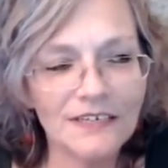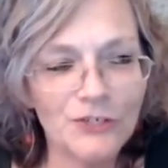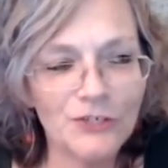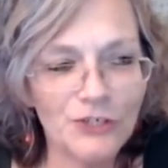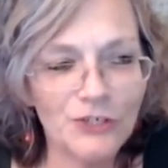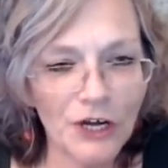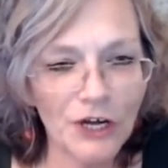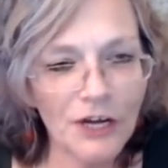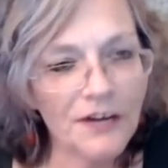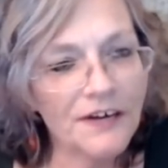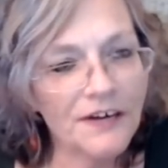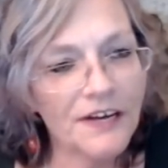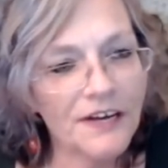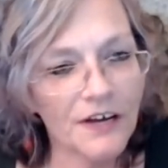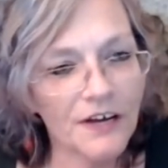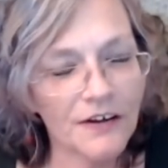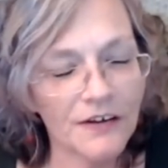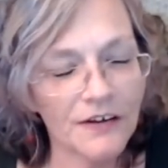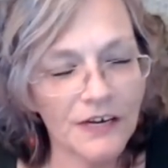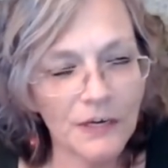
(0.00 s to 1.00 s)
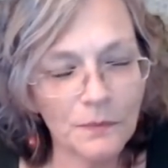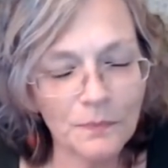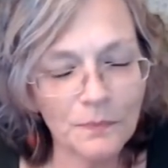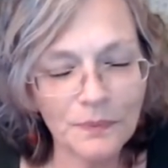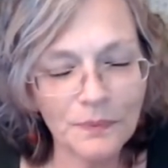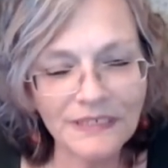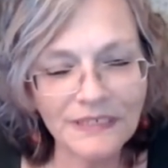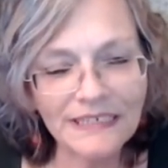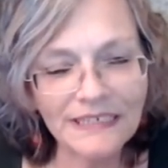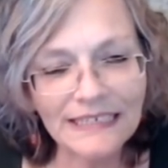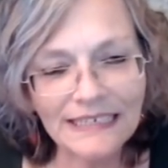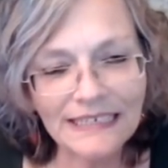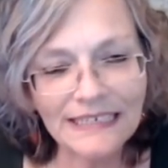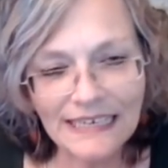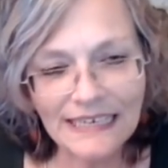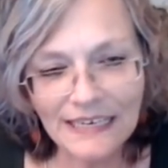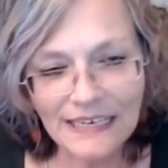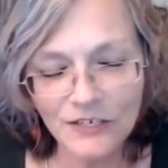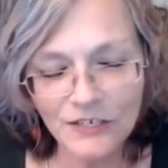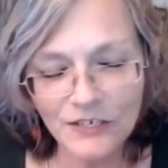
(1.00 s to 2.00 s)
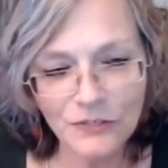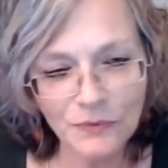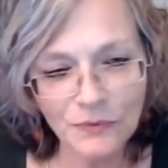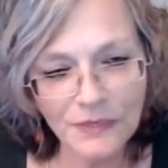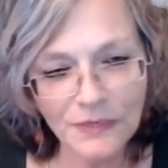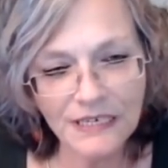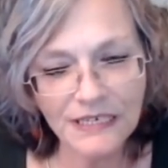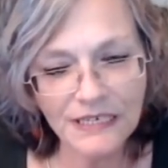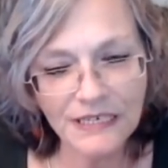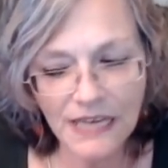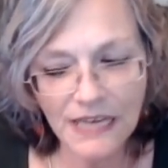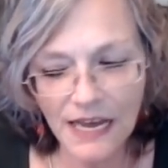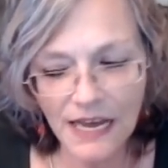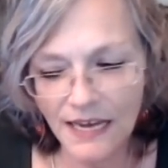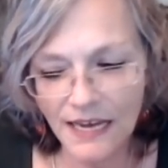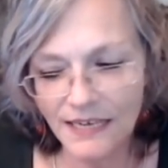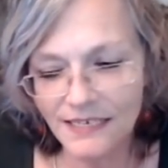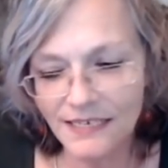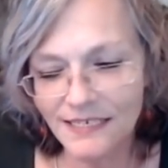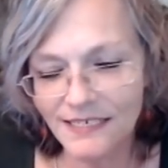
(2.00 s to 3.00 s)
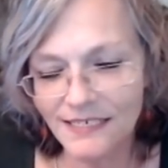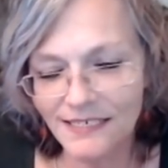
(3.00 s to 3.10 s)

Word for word: dug completely into it yet,